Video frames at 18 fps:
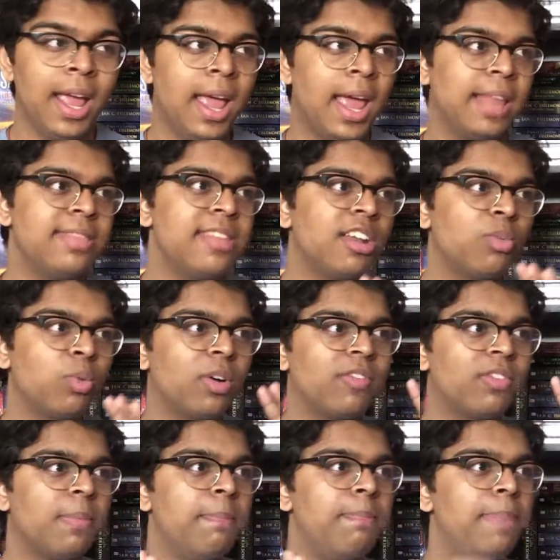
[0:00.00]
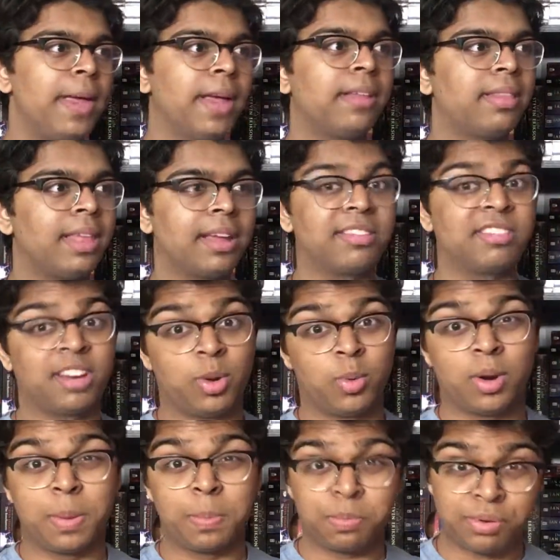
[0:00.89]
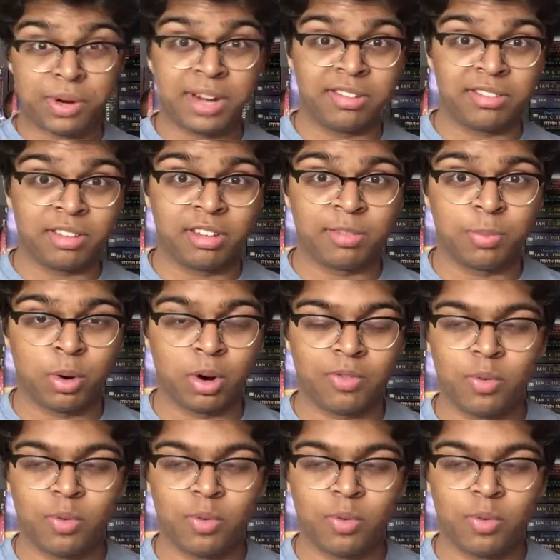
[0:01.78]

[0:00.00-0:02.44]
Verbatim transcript: And that's one of the big things that I want to praise this book